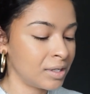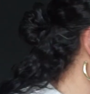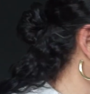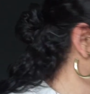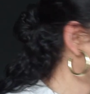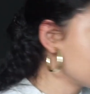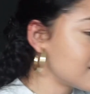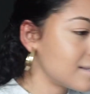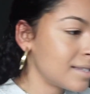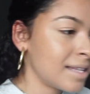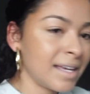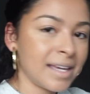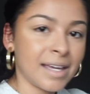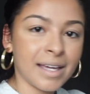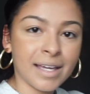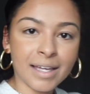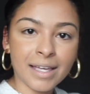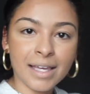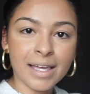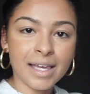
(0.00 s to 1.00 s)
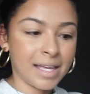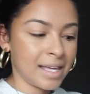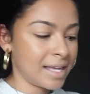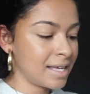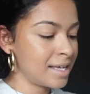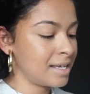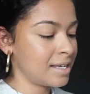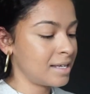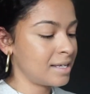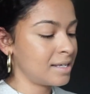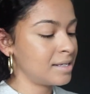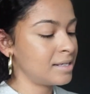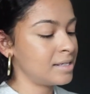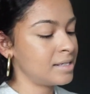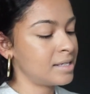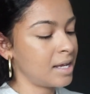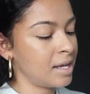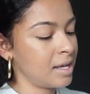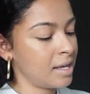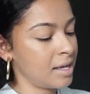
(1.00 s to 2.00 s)
The next thing
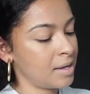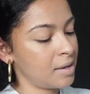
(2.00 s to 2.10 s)
is